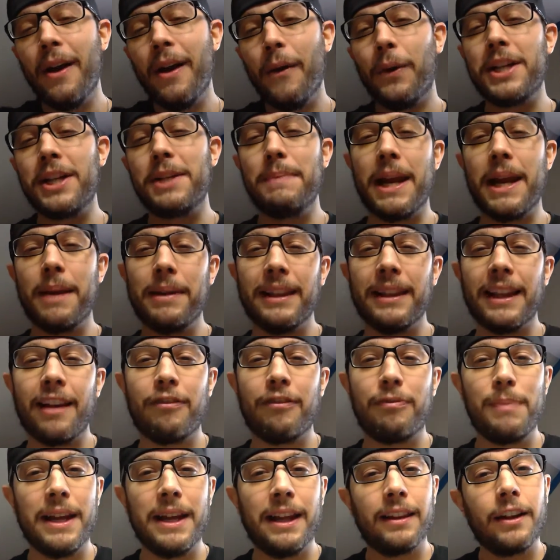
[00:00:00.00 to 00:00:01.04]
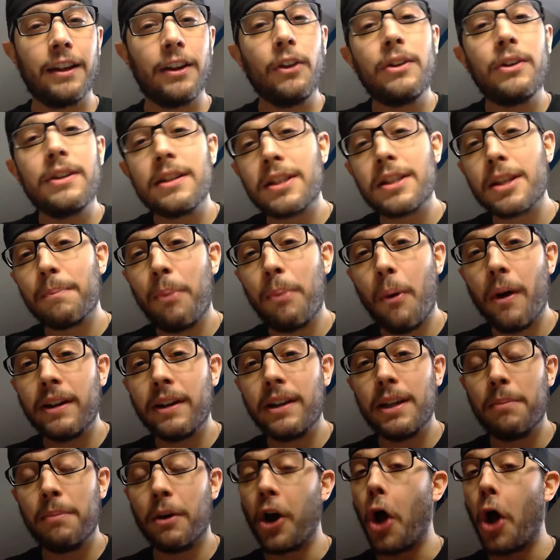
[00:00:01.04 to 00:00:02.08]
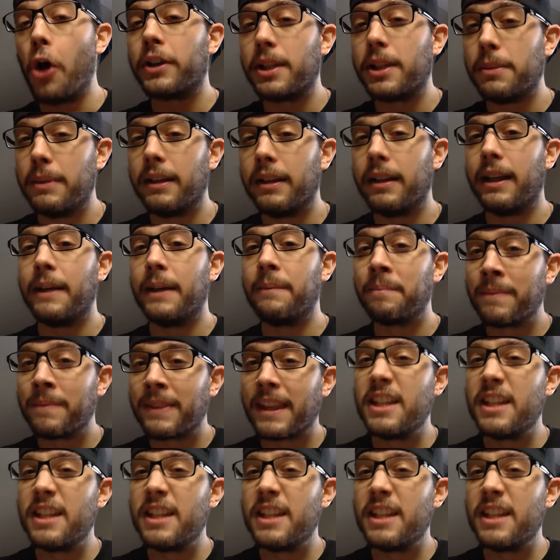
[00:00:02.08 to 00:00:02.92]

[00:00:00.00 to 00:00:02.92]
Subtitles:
which maybe left me a little disappointed, but ultimately,